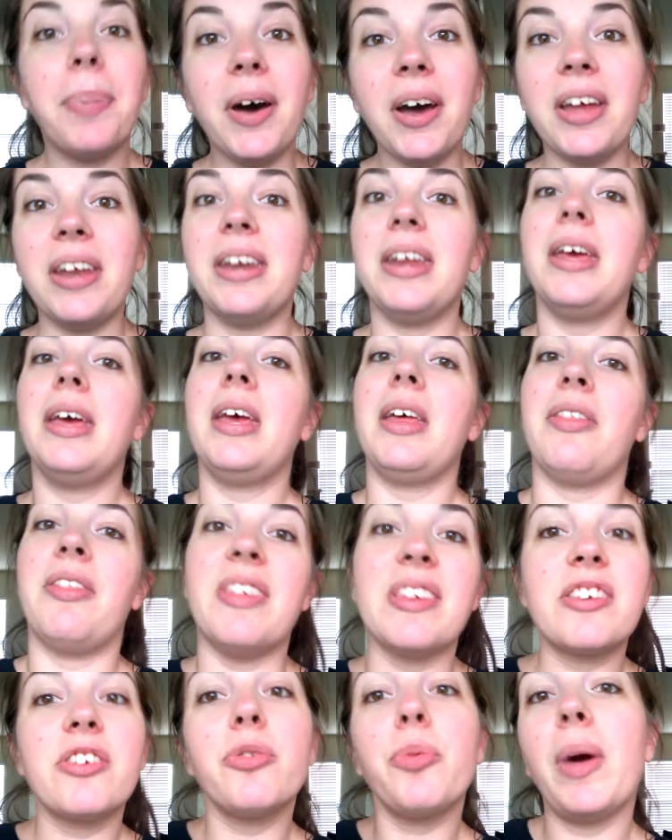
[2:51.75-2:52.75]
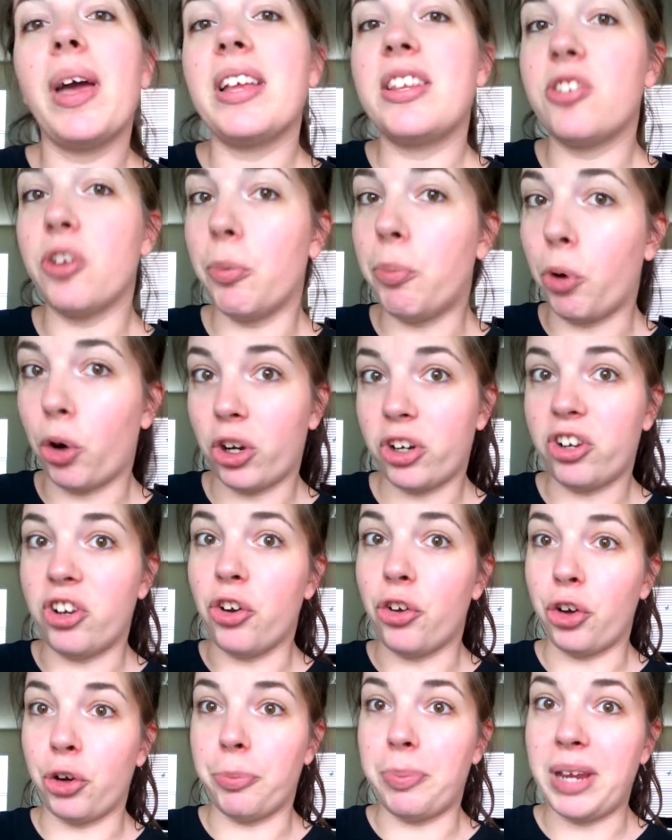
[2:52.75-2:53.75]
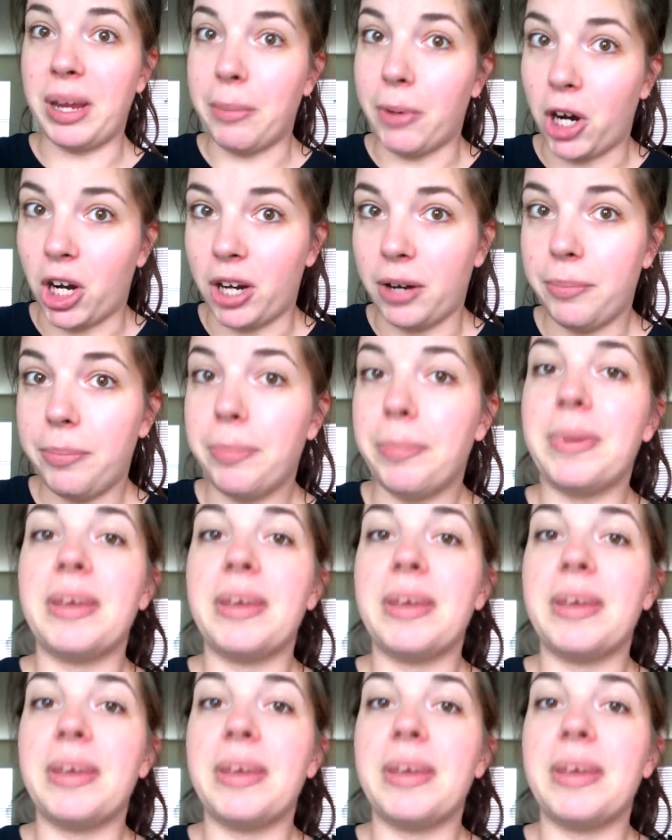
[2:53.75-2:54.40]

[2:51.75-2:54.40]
But this is why it's so important to know your BMR,